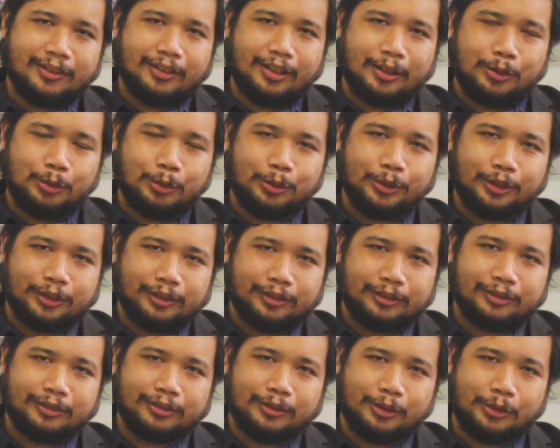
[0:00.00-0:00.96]
the
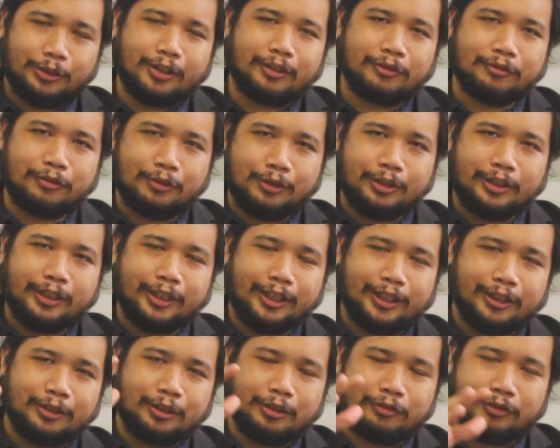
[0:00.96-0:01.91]
horn on the
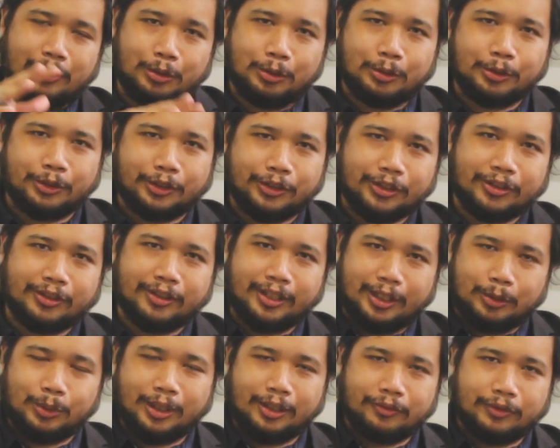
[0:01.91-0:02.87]
forehead of a horse,
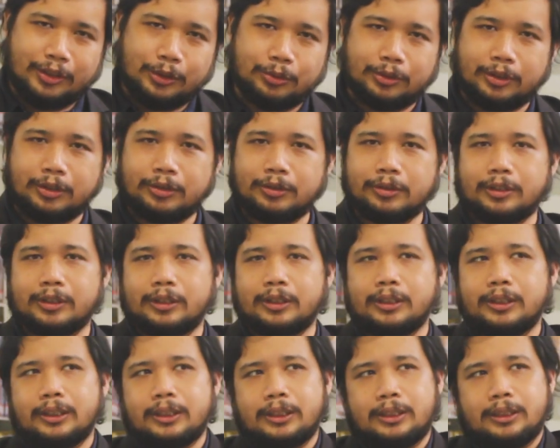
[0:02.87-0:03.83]
then we have a unicorn.
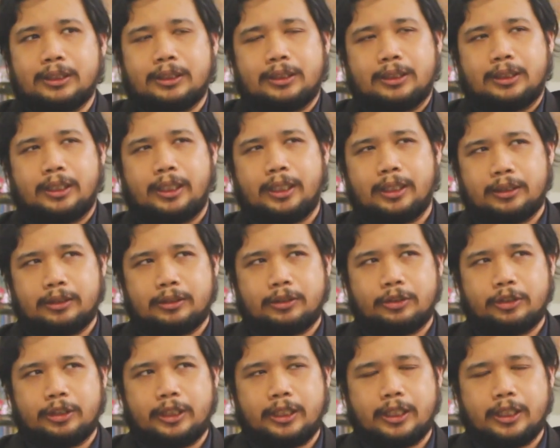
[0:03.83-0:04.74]
And you'd